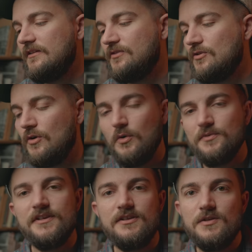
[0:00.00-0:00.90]
If you're
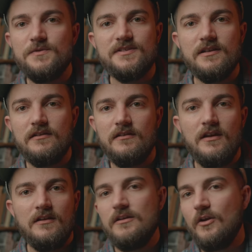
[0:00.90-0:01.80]
only using,
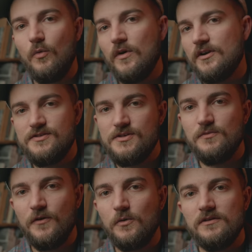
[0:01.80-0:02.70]
you know, one or
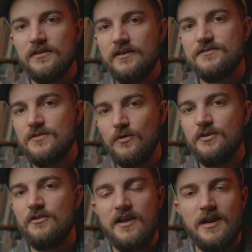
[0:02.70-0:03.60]
two focal lengths
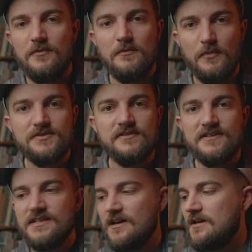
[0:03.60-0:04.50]
on your camera most of
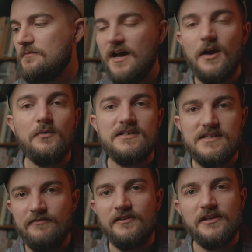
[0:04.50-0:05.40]
the time, I would
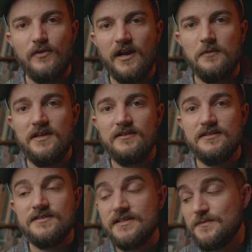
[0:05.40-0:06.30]
definitely recommend
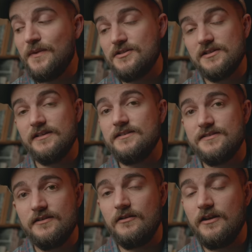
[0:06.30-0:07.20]
this, especially
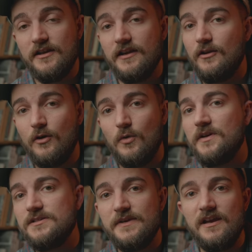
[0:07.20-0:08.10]
considering it can
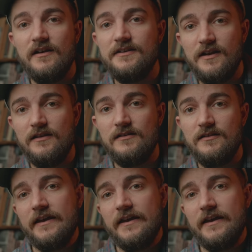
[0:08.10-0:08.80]
always be undone.